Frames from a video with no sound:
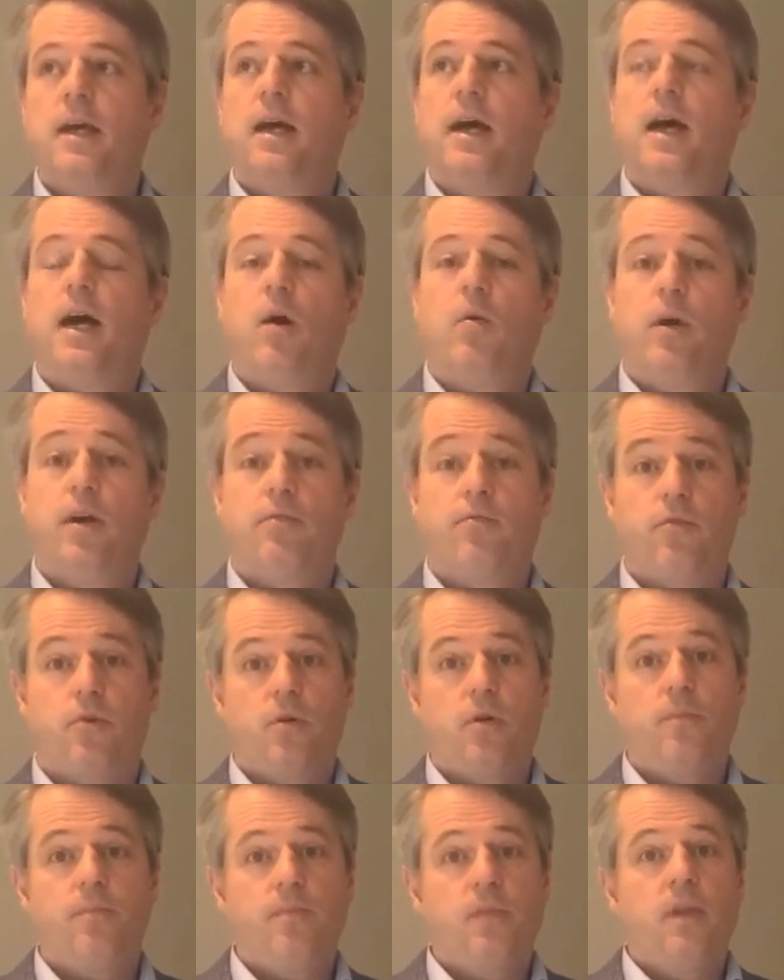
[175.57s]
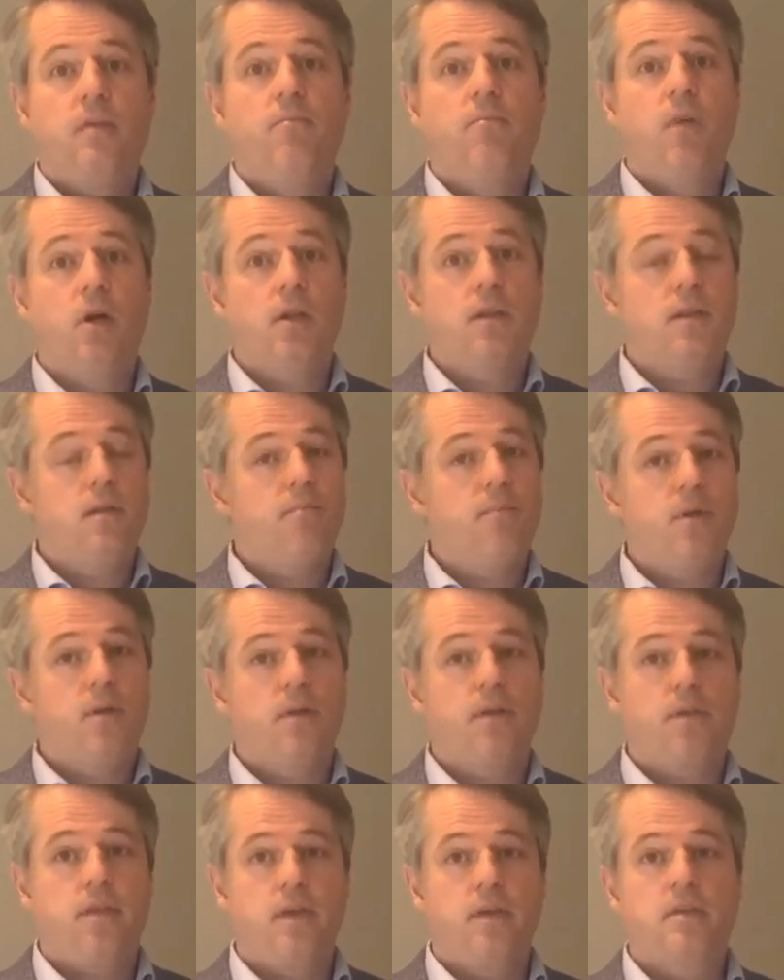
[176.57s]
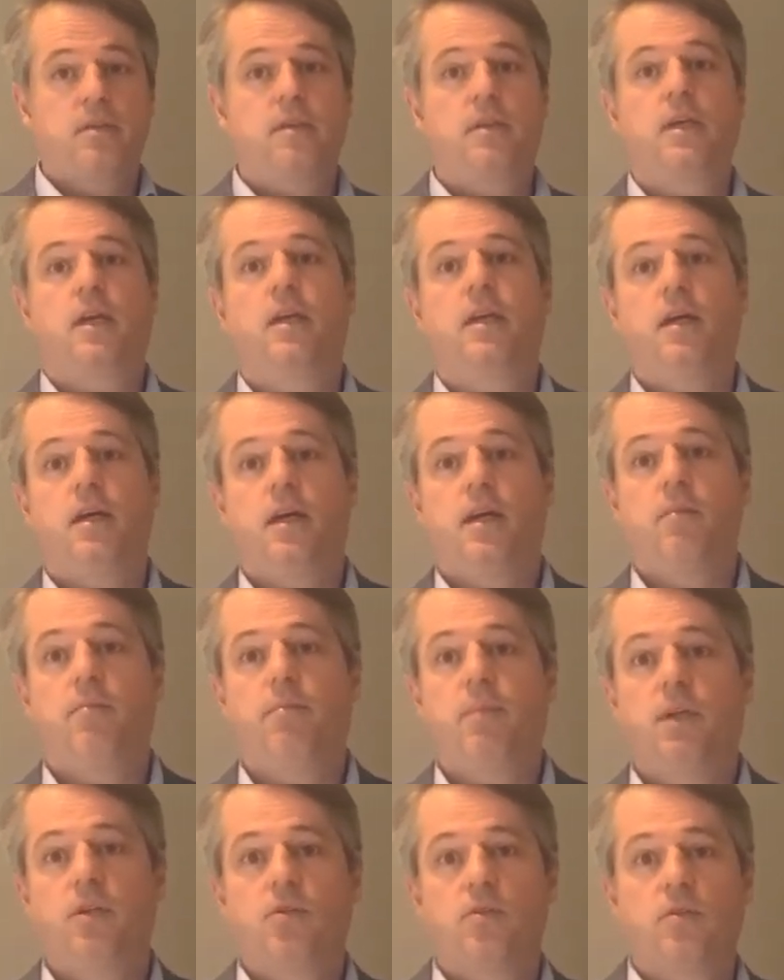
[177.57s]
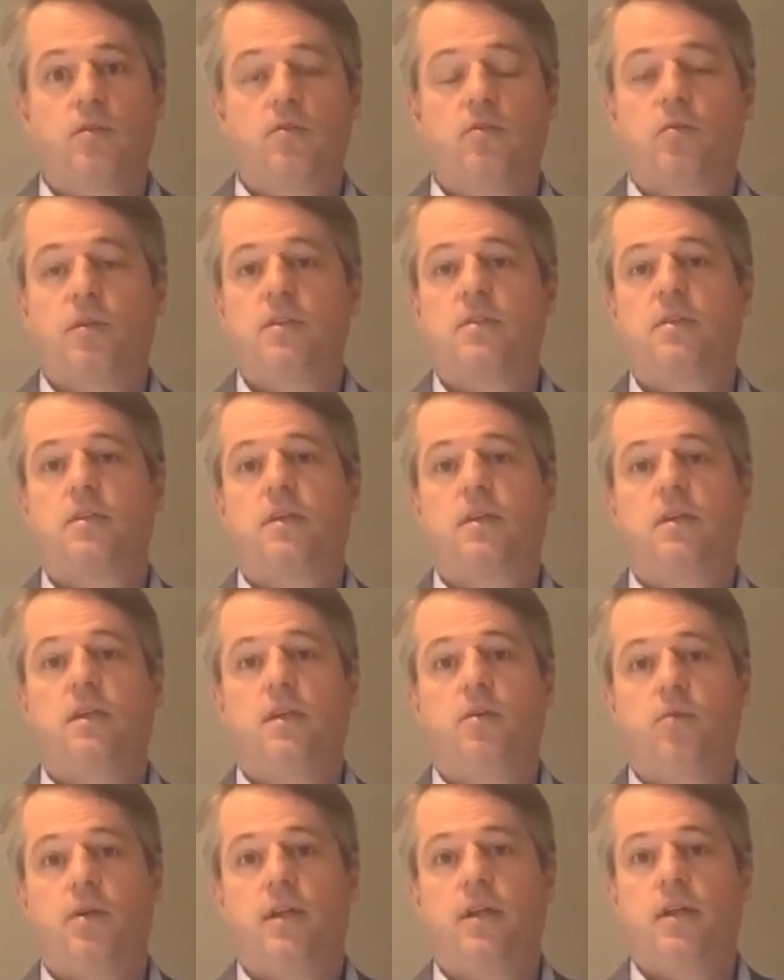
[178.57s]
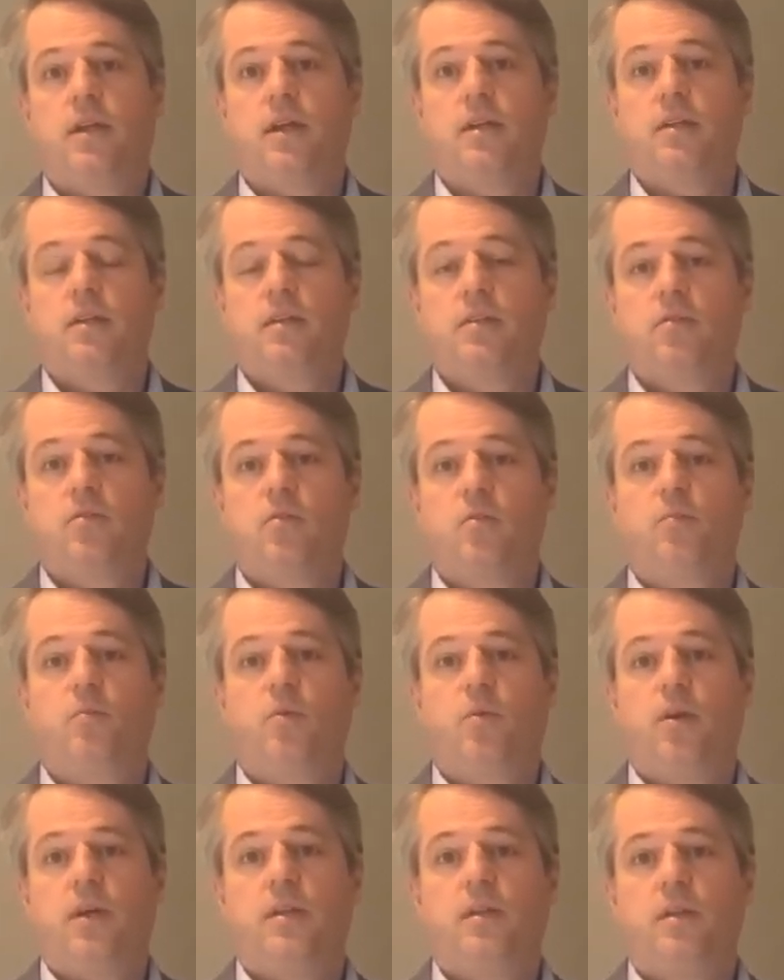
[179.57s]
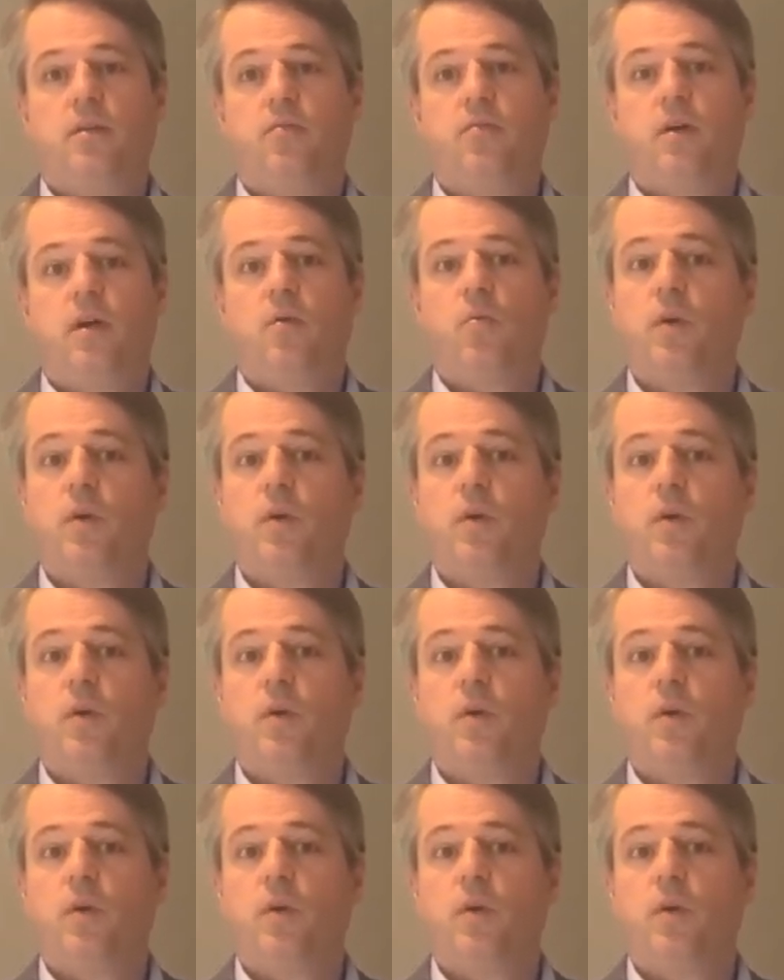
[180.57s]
However, multiple things can help patients with hidradenitis suppurativa.